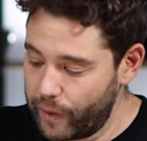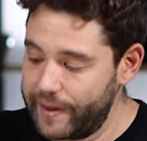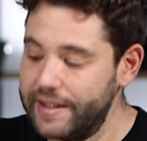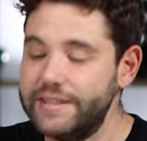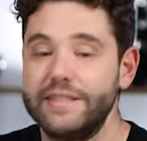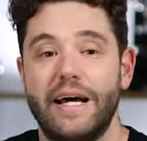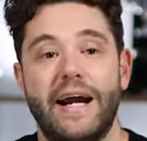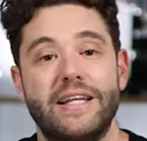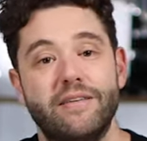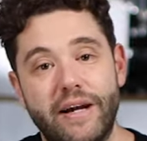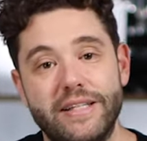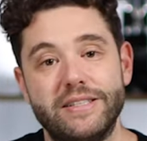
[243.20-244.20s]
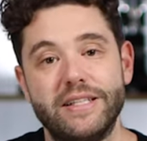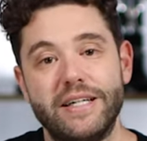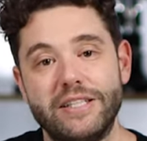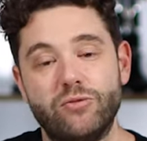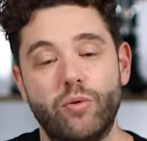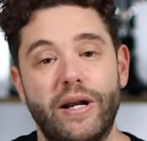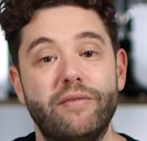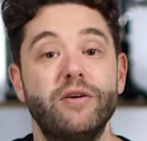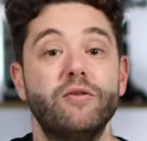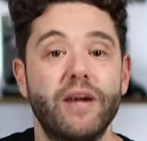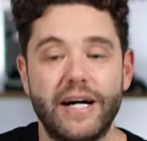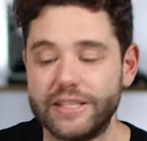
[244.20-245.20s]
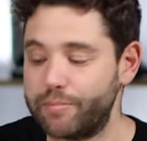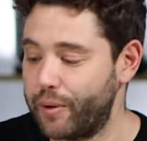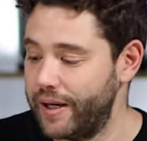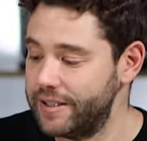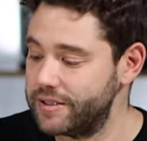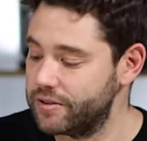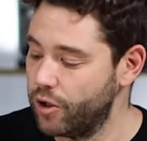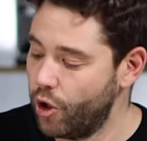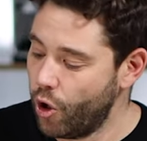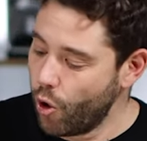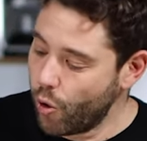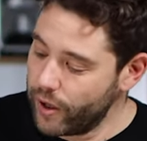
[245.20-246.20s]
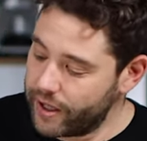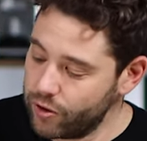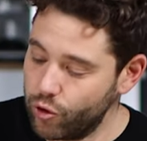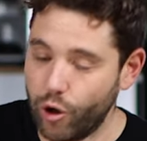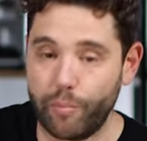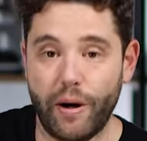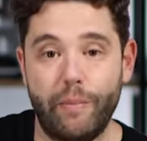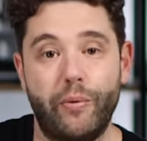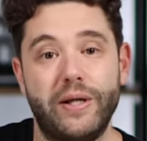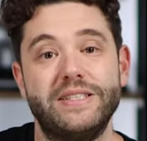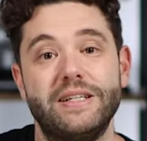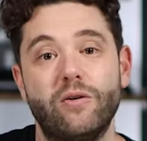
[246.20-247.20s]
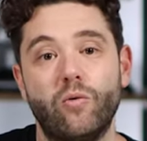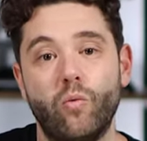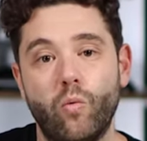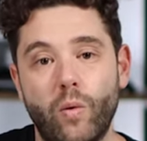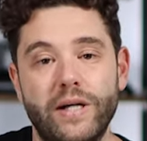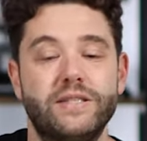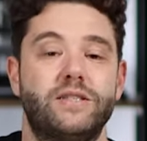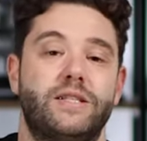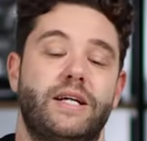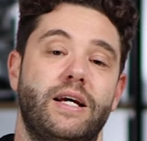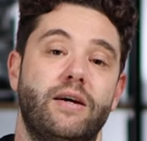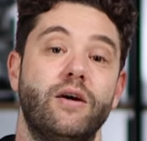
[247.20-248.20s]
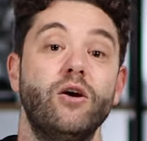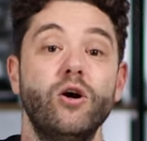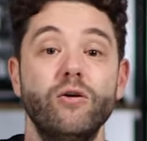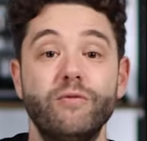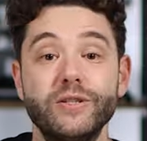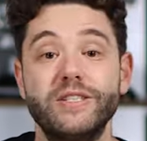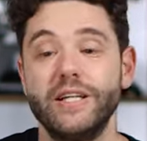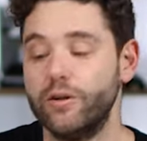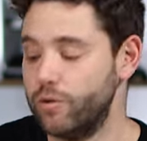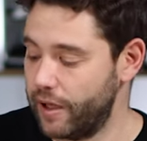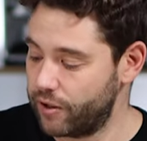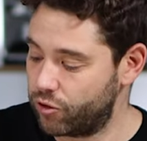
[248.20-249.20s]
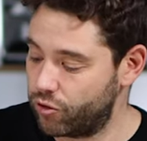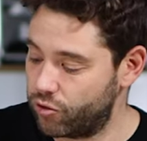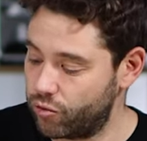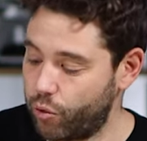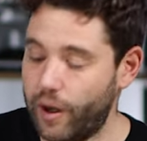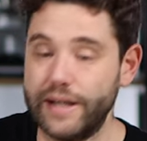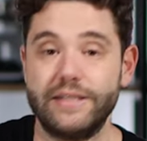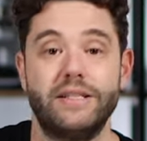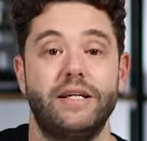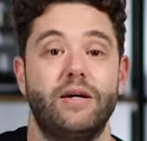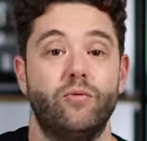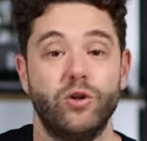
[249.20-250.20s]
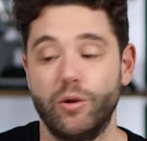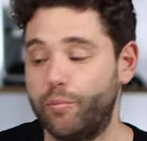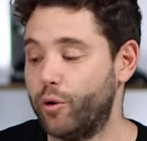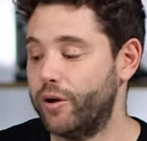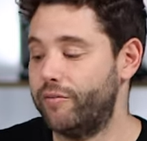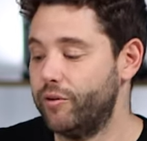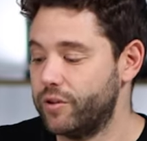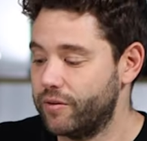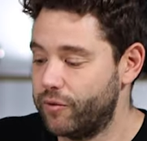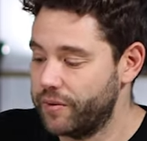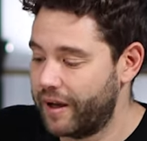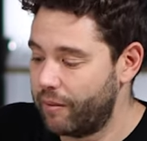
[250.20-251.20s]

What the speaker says: and when this activates, it's whatever you've last pressed. Or you can do it by pressing once here for single and twice here with your portafilter for